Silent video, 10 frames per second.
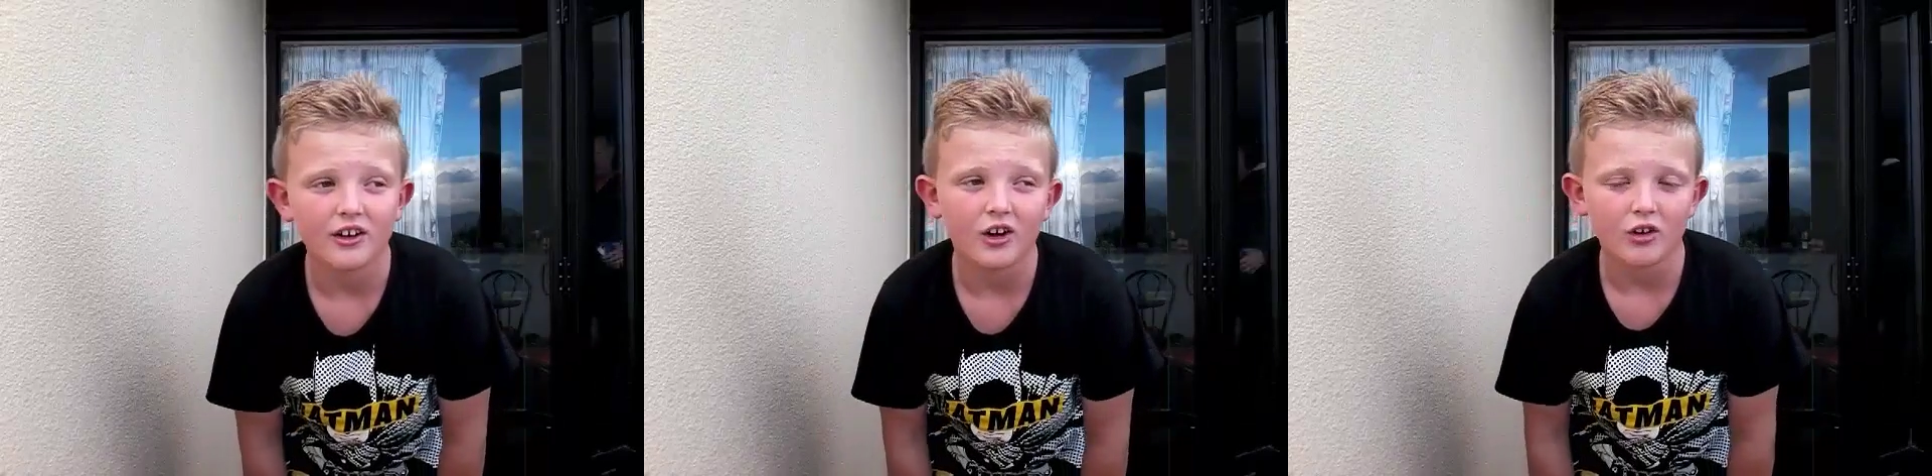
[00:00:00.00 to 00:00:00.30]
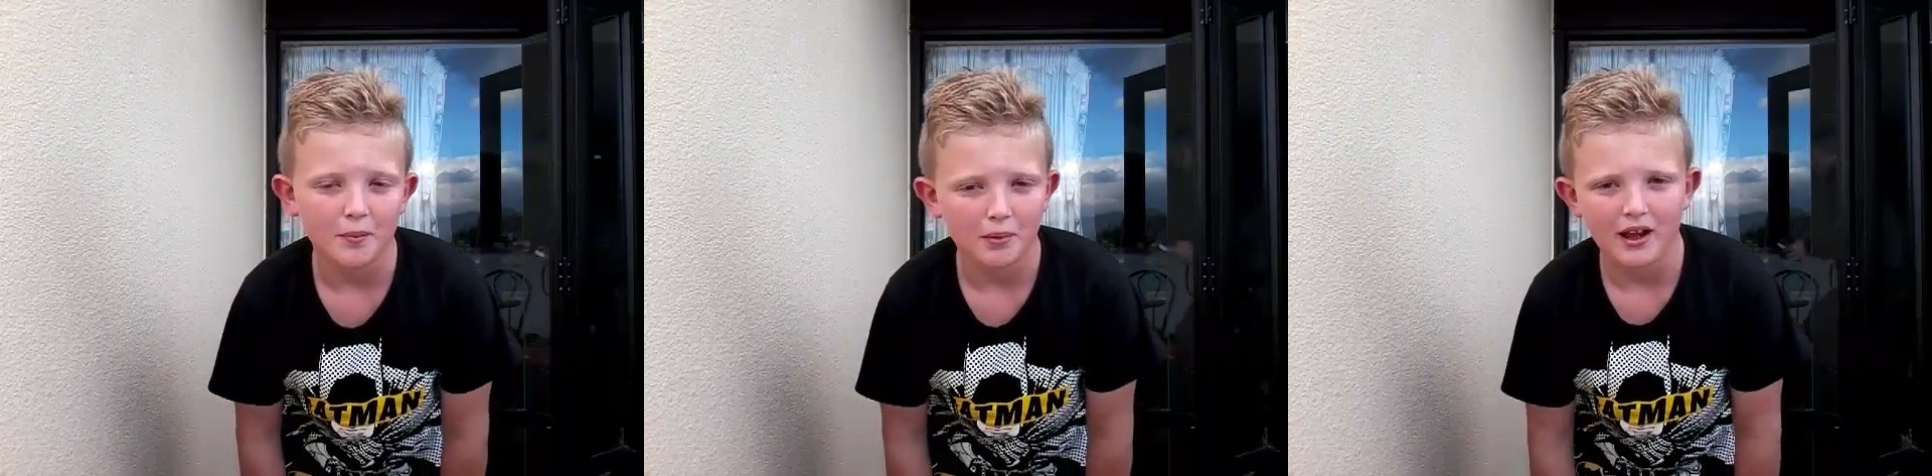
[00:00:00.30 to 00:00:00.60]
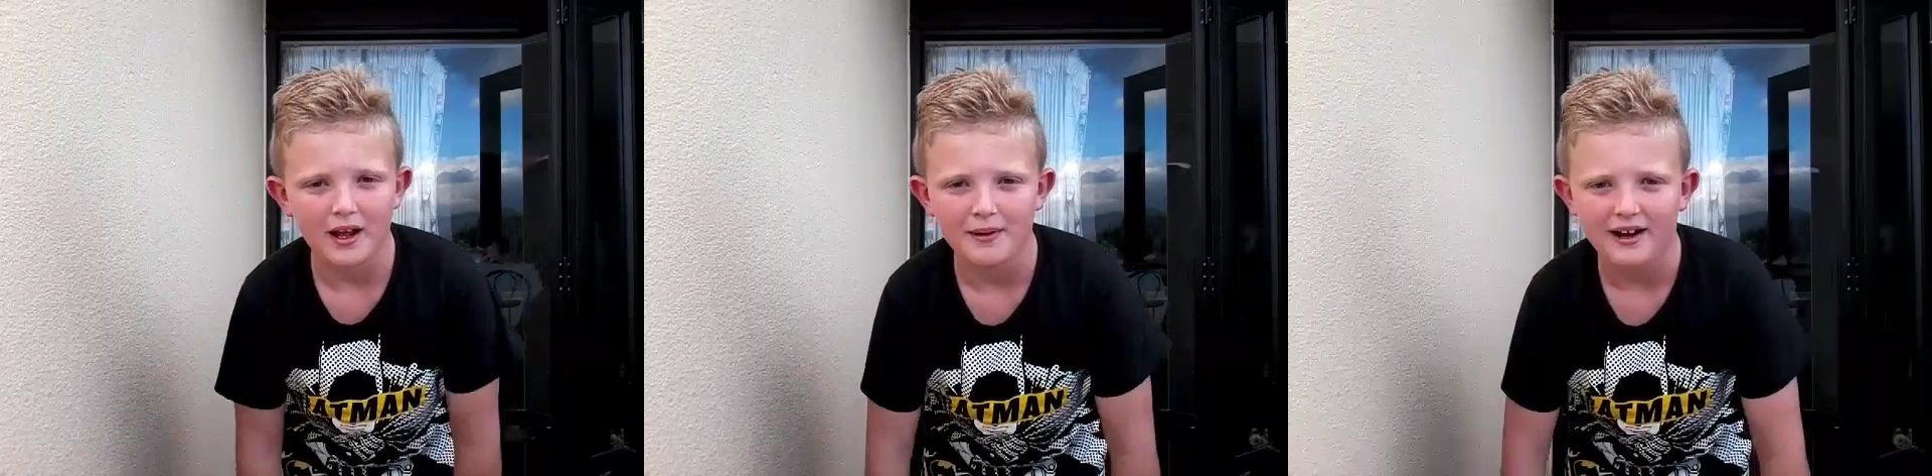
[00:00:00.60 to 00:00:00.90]
I'll
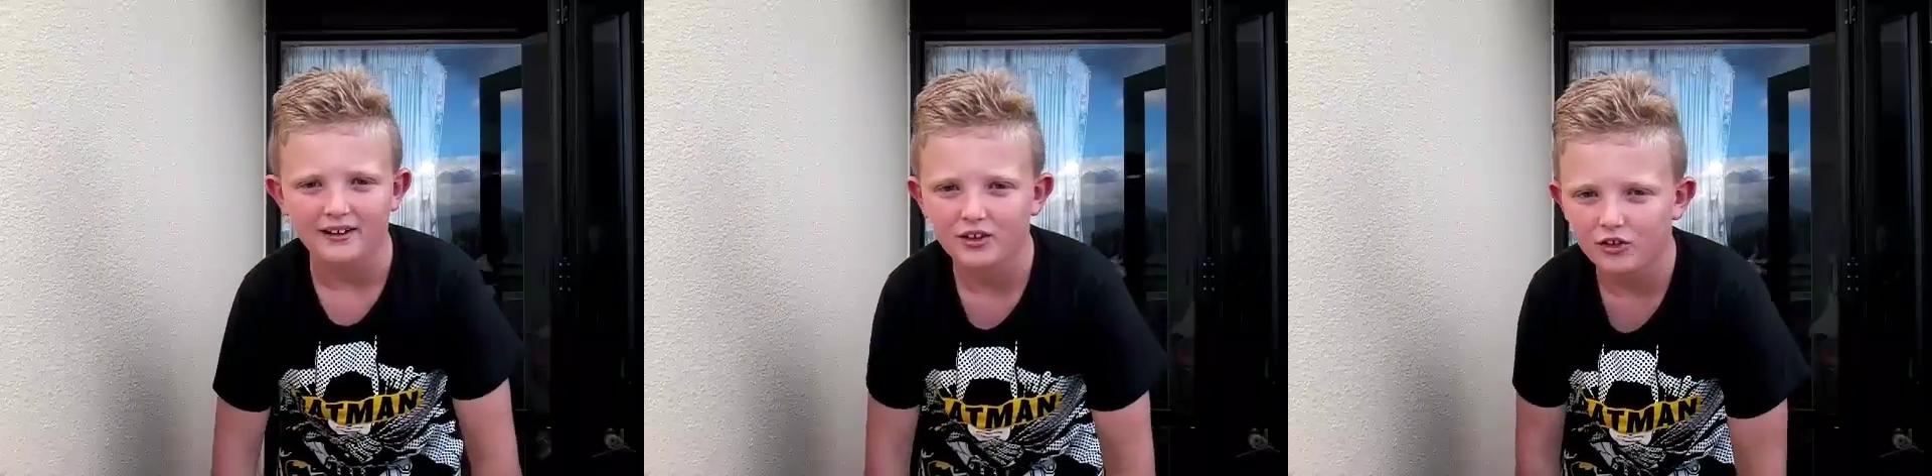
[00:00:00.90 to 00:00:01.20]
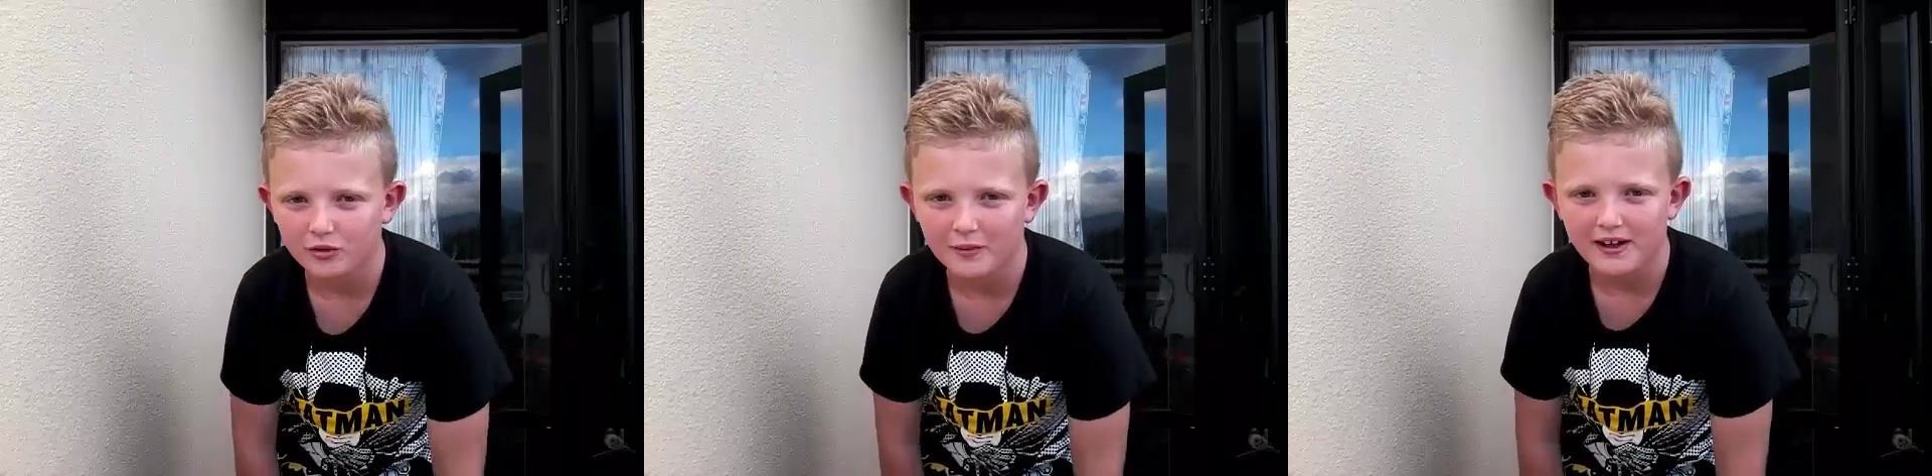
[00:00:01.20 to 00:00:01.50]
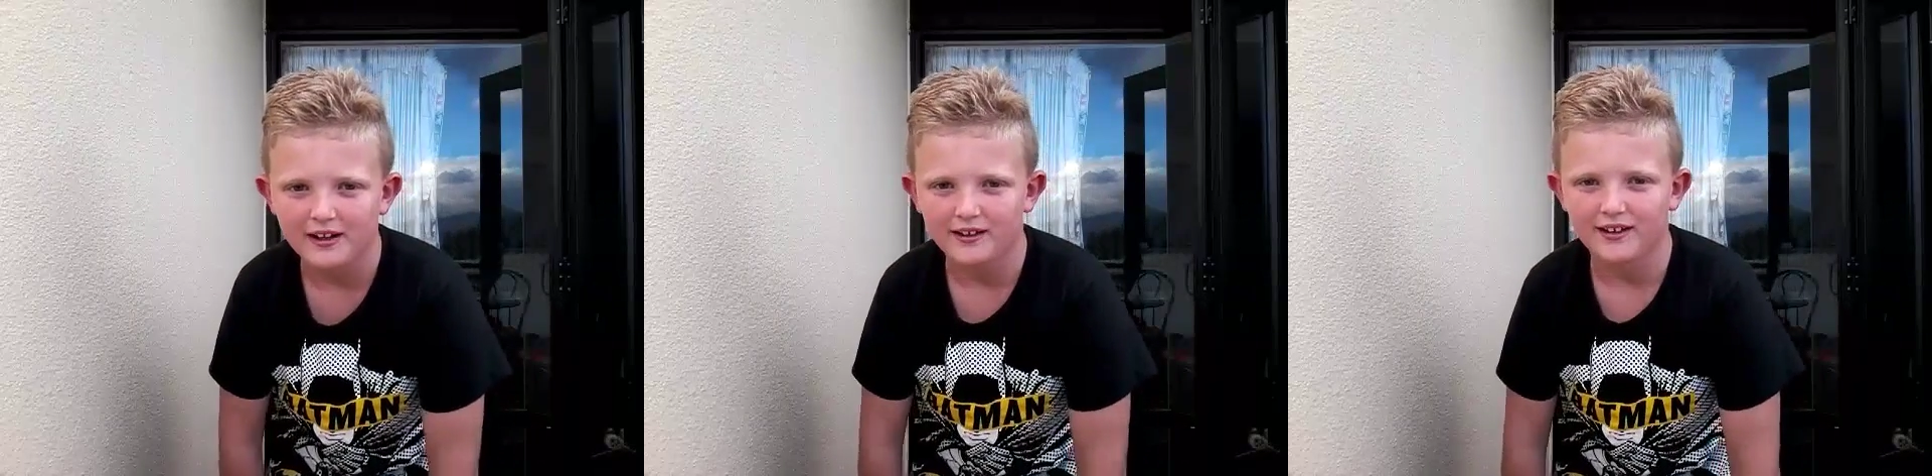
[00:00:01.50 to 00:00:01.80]
reply back to as
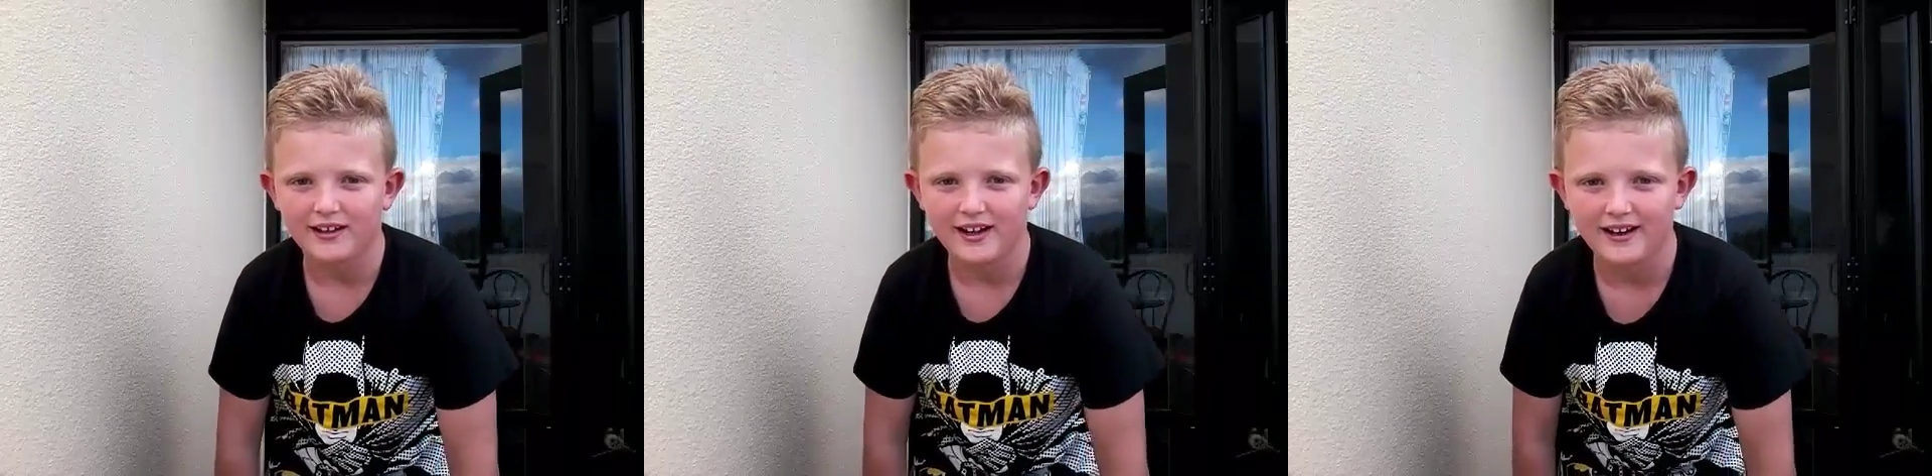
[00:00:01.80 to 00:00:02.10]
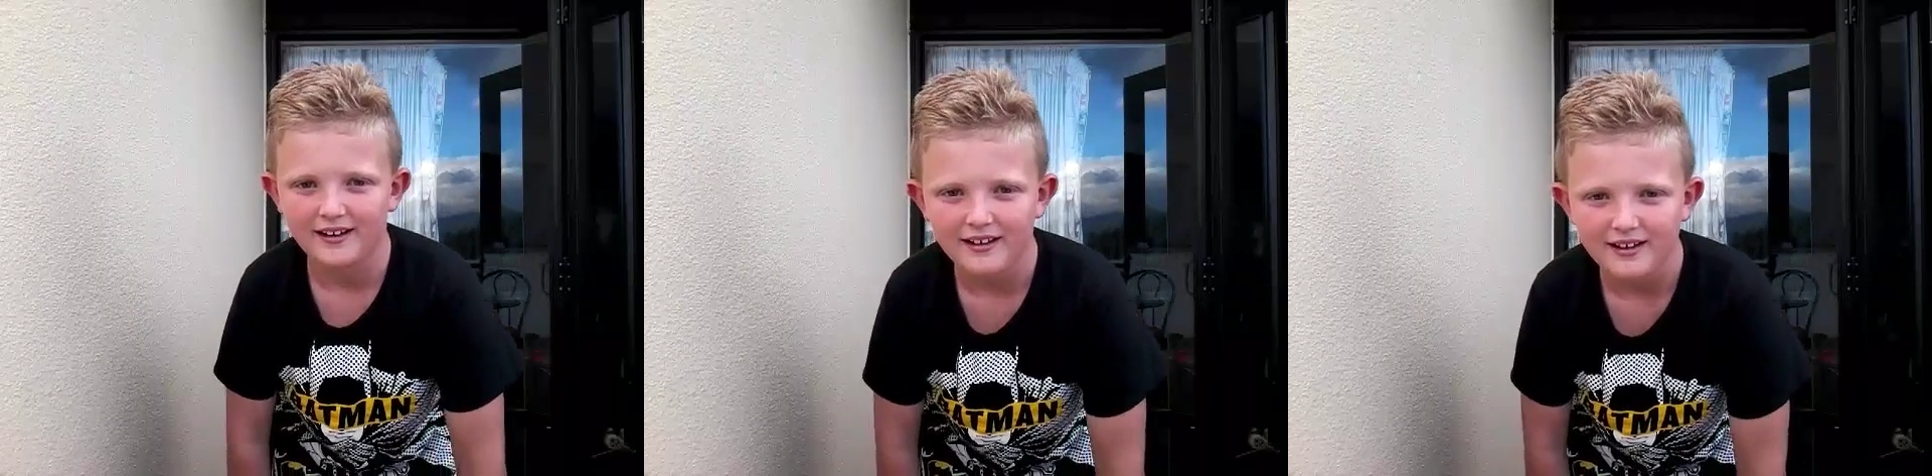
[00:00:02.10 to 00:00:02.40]
many as I can.